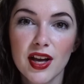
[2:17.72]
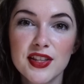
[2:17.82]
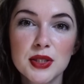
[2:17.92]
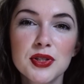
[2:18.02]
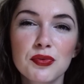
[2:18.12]

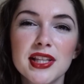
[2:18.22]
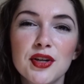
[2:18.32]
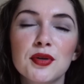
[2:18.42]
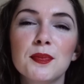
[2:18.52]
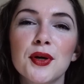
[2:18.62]
This was a really
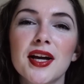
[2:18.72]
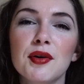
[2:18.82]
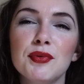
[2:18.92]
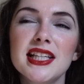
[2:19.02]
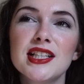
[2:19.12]
good book. I
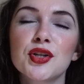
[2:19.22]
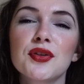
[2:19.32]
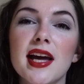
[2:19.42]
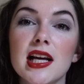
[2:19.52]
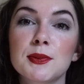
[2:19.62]
really
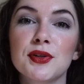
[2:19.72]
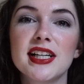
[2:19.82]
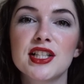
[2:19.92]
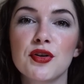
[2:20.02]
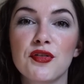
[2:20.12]
enjoyed the
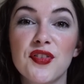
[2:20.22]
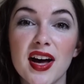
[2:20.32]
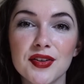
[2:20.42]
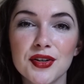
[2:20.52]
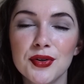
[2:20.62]
exploration of
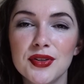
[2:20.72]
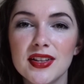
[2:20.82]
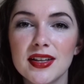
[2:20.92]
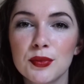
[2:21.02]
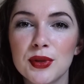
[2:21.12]
fatherhood
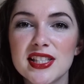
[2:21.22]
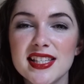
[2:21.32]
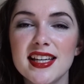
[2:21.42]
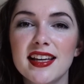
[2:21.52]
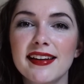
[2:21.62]
that we
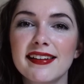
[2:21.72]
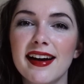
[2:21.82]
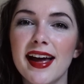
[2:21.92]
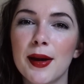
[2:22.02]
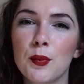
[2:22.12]
see
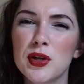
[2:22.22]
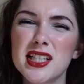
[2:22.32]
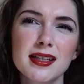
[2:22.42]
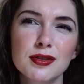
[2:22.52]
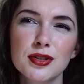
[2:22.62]
here, which
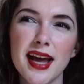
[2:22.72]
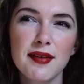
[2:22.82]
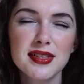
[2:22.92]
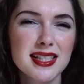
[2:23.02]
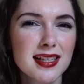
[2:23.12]
I
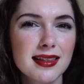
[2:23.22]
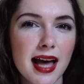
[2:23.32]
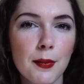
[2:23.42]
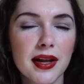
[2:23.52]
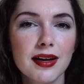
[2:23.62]
haven't seen in
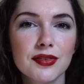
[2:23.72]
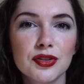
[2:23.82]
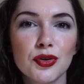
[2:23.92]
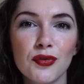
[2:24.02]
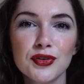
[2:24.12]
that many other
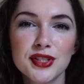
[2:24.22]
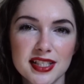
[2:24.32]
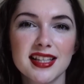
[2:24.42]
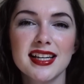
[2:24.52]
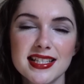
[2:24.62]
novels
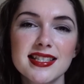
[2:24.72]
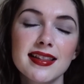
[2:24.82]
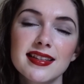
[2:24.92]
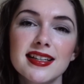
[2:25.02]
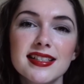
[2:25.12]
to the
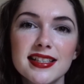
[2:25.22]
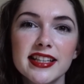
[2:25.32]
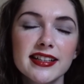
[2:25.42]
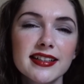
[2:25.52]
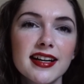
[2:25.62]
extent that it is
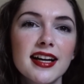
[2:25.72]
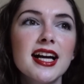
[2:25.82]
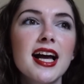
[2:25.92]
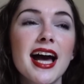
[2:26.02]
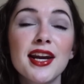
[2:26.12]
here.
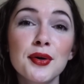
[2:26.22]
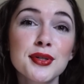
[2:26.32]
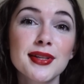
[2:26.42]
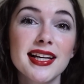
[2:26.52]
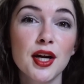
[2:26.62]
And I
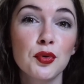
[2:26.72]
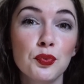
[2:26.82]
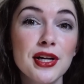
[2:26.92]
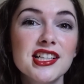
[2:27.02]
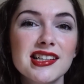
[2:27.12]
also liked how
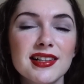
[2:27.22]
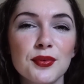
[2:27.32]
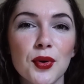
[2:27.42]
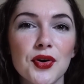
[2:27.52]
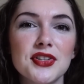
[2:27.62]
regional
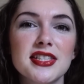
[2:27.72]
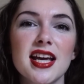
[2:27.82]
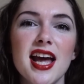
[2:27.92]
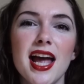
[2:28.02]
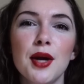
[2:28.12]
it was.
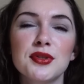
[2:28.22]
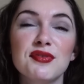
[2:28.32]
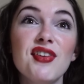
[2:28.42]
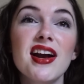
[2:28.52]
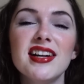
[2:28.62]
It was
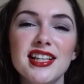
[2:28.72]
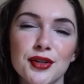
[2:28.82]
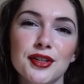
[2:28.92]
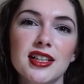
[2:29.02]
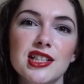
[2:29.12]
very
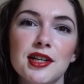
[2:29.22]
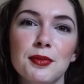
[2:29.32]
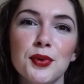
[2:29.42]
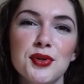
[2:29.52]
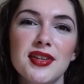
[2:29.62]
Yorkshire,
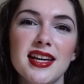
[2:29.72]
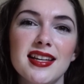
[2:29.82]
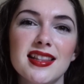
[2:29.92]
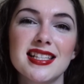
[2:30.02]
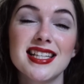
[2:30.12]
both
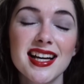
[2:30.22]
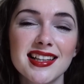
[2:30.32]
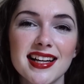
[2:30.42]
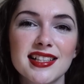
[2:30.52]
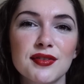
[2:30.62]
in the
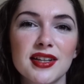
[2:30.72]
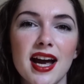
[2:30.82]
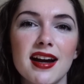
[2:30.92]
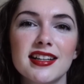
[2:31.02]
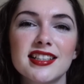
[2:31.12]
dialects of the
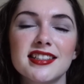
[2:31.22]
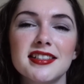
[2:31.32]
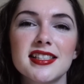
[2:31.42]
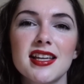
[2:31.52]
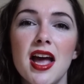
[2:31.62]

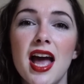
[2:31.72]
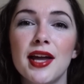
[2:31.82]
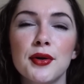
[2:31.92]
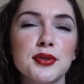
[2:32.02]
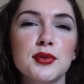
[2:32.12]
characters
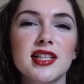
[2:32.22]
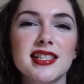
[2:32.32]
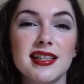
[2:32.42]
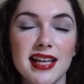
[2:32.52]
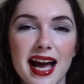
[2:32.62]
and also
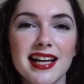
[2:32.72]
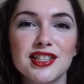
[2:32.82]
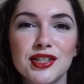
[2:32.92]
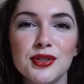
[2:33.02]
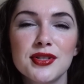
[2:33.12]
just in the
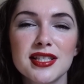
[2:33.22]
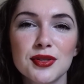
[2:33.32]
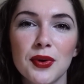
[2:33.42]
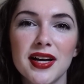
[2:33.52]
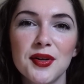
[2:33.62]
attitudes
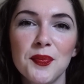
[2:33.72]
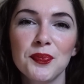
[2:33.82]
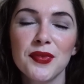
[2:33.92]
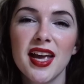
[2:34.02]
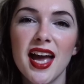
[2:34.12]
as well.
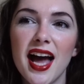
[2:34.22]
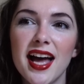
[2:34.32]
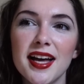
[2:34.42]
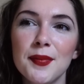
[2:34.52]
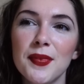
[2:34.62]

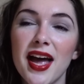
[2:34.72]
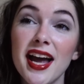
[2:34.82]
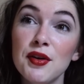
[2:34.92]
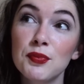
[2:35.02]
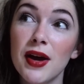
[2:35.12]

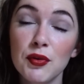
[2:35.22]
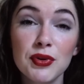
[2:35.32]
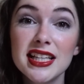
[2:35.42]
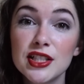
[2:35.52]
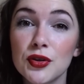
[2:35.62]
I
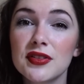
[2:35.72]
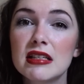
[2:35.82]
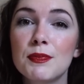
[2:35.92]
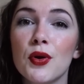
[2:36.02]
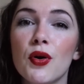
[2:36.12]
really enjoyed
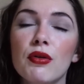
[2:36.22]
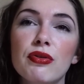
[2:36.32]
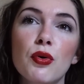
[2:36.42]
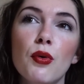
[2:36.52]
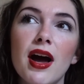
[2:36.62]
this book,
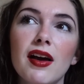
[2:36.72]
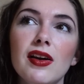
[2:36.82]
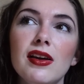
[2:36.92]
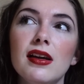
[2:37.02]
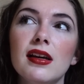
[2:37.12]
although
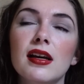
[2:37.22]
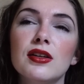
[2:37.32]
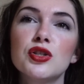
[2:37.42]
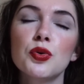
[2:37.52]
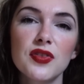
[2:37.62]
I
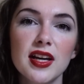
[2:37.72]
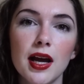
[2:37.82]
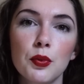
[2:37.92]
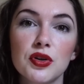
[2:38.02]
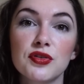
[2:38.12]
don't think
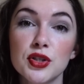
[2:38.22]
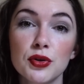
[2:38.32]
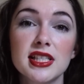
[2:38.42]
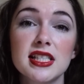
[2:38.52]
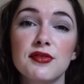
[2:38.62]
I would have
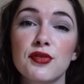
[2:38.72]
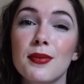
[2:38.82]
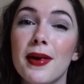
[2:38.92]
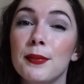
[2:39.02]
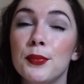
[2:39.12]
shortlisted it for the
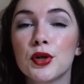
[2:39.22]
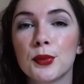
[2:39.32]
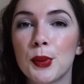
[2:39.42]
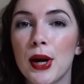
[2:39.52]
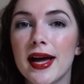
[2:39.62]
Man Booker
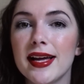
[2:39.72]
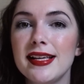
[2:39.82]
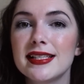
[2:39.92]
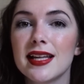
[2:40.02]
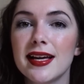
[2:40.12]

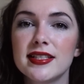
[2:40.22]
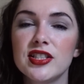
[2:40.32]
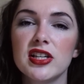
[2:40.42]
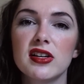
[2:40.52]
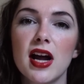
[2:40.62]
Prize last
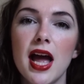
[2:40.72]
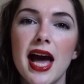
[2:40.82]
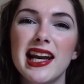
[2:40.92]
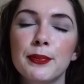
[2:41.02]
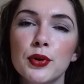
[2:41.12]
year,
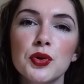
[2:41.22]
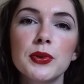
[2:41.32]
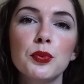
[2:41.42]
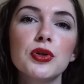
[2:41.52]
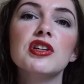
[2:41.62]
and I
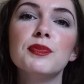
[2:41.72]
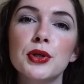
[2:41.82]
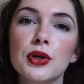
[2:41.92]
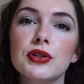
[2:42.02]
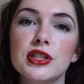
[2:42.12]
probably wouldn't have put
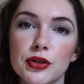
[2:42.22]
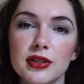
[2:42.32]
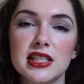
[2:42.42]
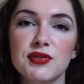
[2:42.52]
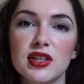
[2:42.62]
it on the
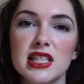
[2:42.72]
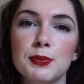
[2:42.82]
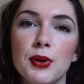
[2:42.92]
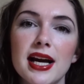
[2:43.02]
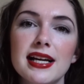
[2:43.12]
shortlist for this
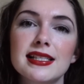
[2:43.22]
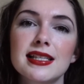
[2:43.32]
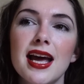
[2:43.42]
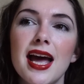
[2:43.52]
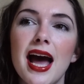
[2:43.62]
prize.
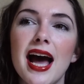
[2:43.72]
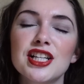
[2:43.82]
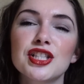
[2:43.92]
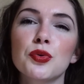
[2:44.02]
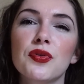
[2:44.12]
I
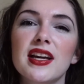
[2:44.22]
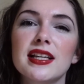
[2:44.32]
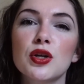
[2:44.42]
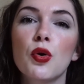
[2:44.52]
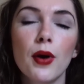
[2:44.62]
just don't think
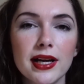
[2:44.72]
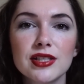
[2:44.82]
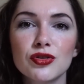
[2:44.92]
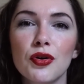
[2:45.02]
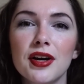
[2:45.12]
it's quite
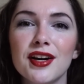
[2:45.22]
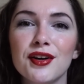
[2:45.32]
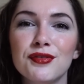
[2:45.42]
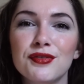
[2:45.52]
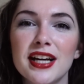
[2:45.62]
strong
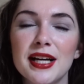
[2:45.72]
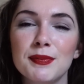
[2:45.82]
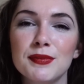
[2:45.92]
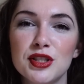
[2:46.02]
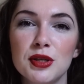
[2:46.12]
enough
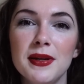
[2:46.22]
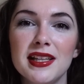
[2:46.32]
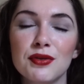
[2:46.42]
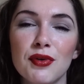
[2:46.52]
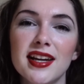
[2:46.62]
to be in
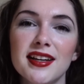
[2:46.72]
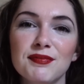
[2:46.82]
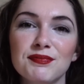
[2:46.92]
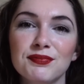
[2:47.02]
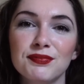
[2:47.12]
the running.